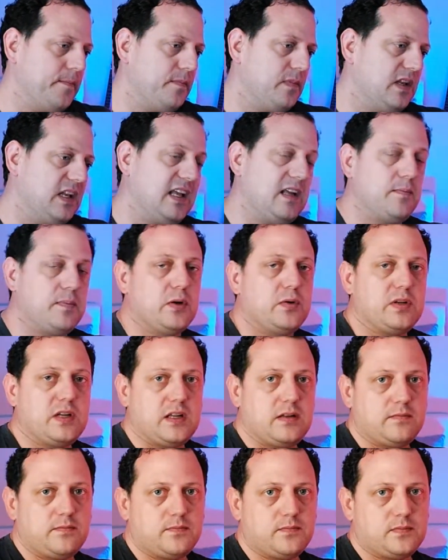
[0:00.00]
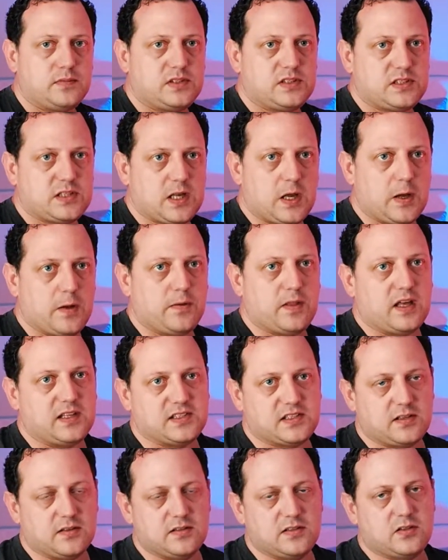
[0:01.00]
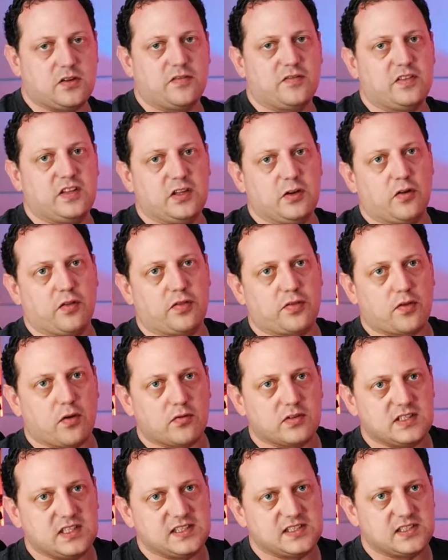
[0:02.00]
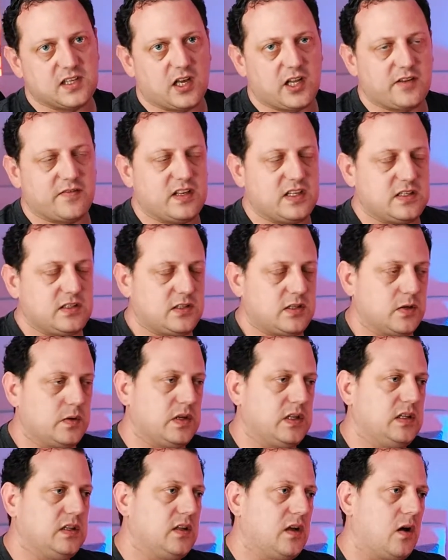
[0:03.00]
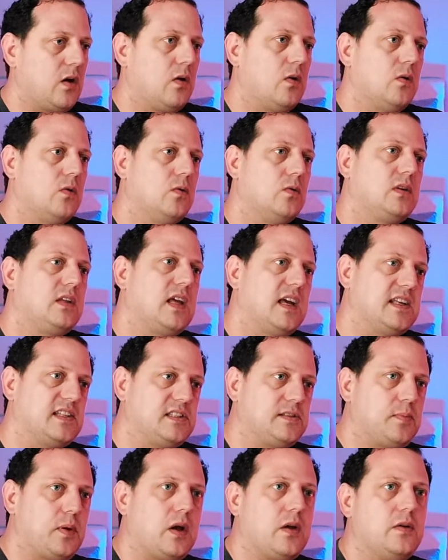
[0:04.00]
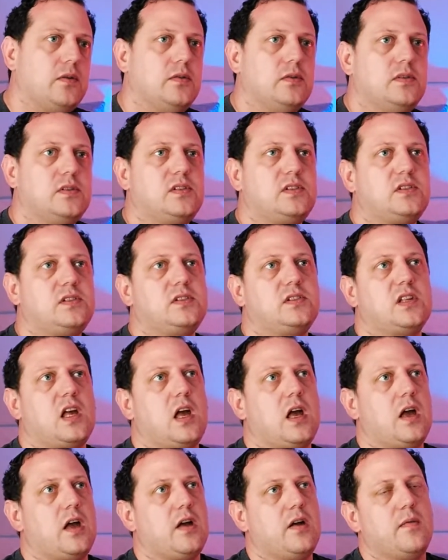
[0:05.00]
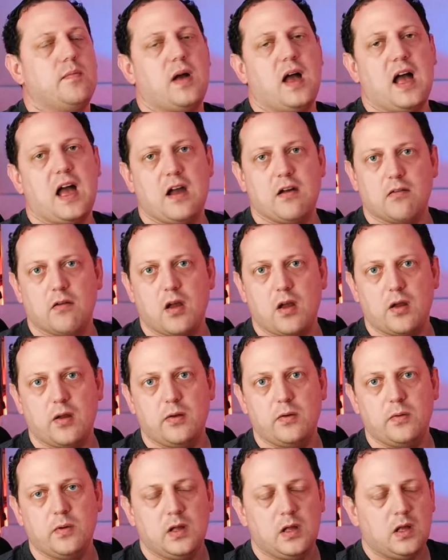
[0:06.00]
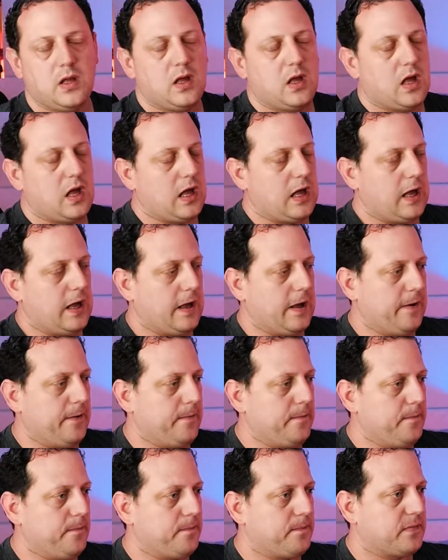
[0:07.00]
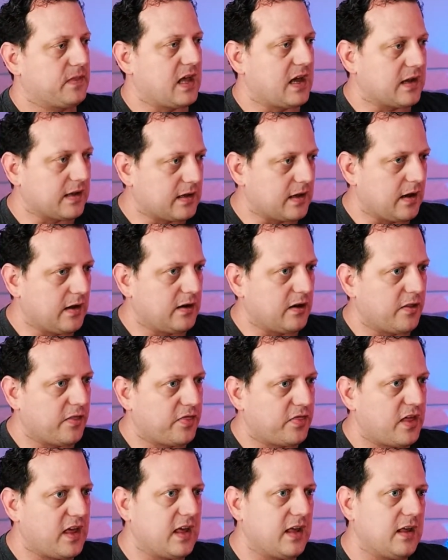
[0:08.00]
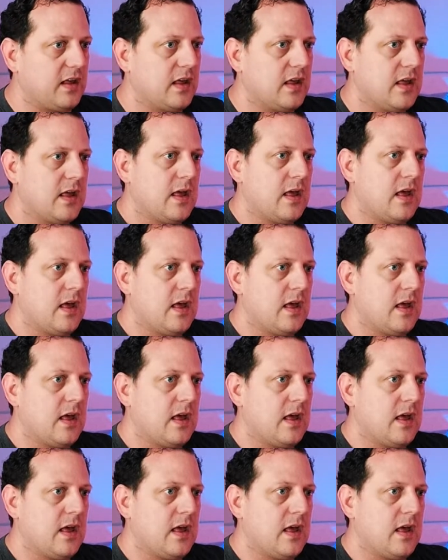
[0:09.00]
link building, so that's going to cover the authority side of it, doing the whole guest posts, Harrow, that kind of thing,